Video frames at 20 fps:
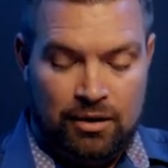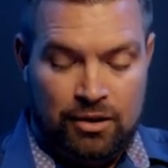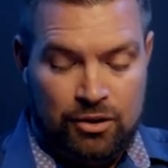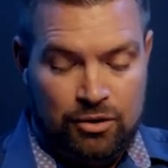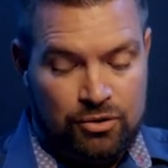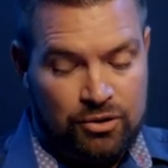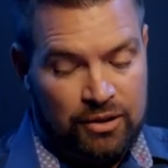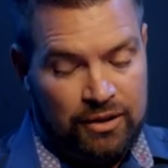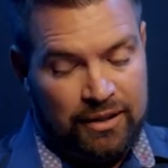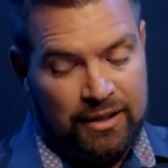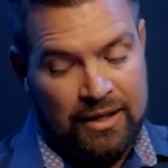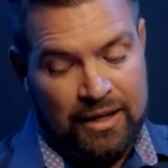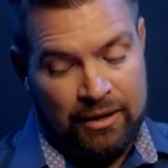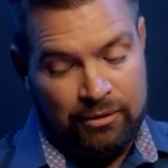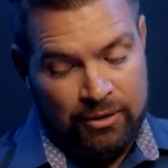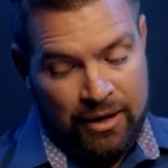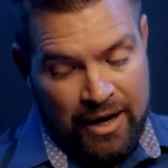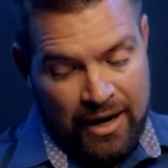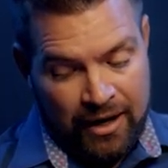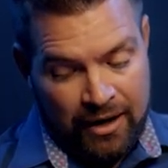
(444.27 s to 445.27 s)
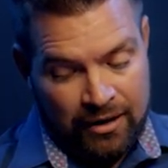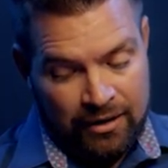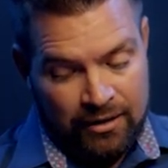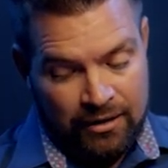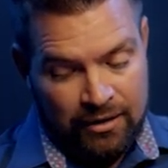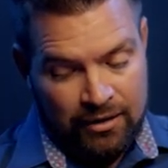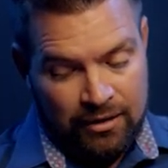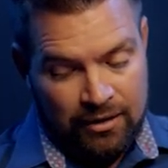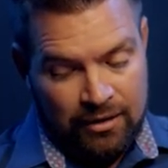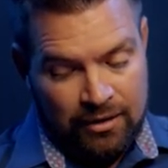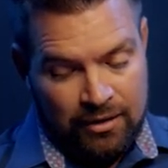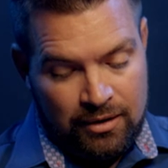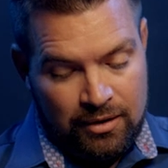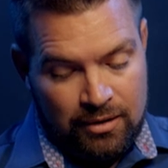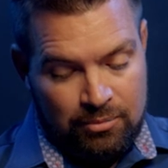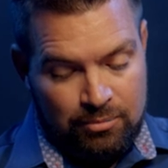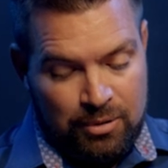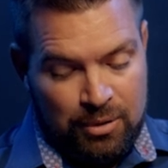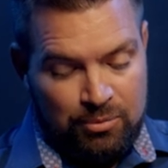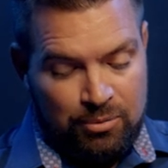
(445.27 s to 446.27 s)
Usually in Iran,
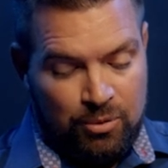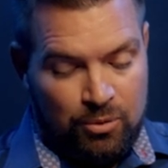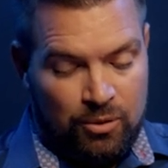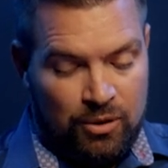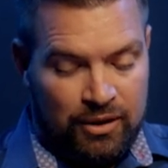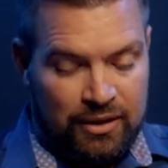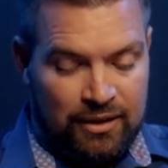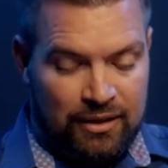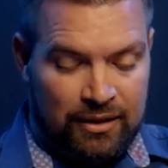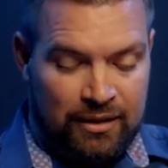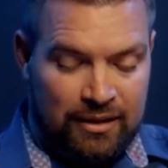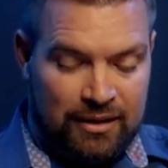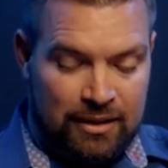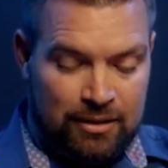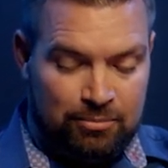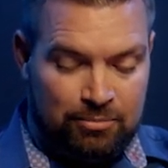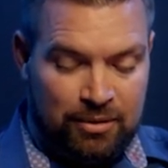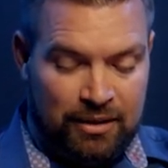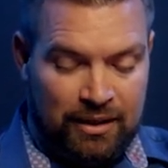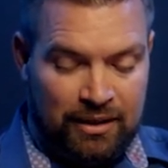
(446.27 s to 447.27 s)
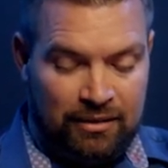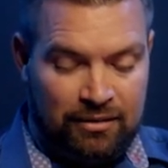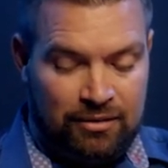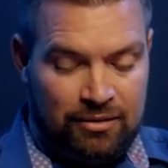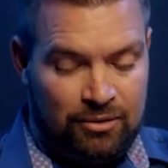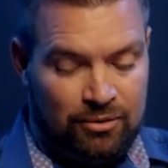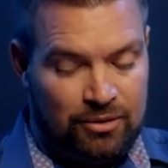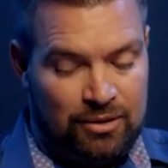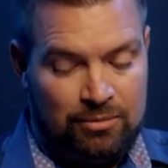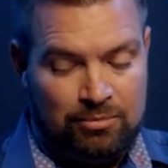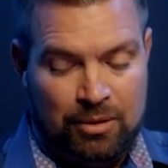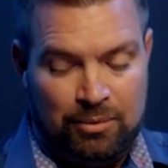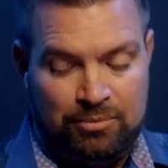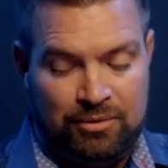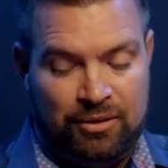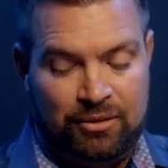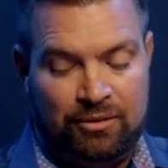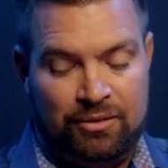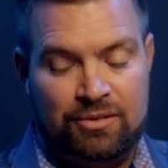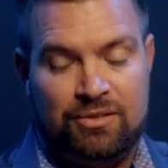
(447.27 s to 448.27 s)
people working in a company don't come
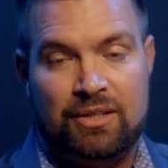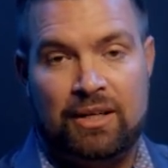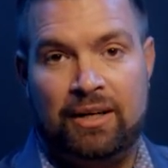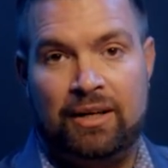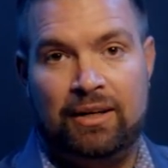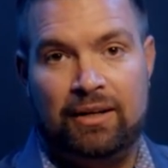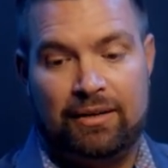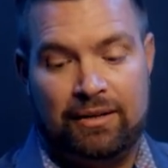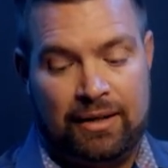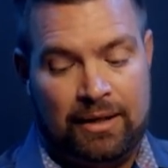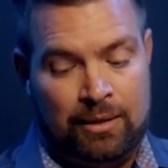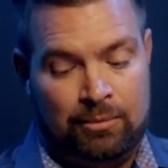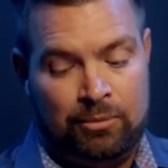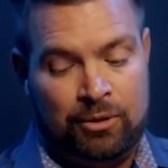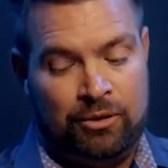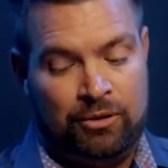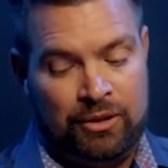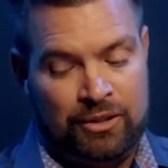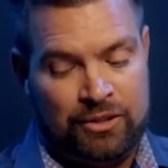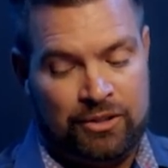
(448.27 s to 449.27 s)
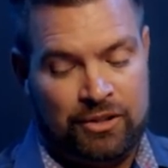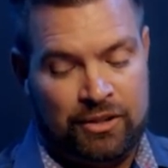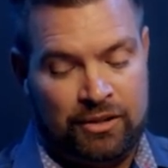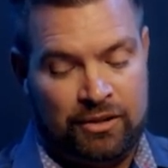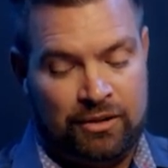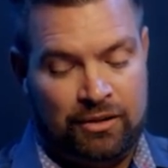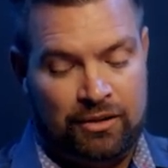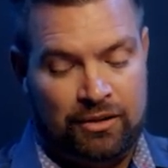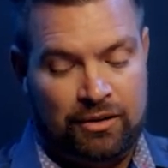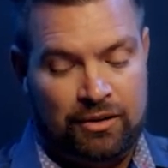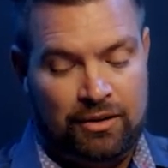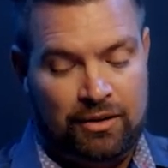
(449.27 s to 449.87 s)
up to you and say, I'm a Christian.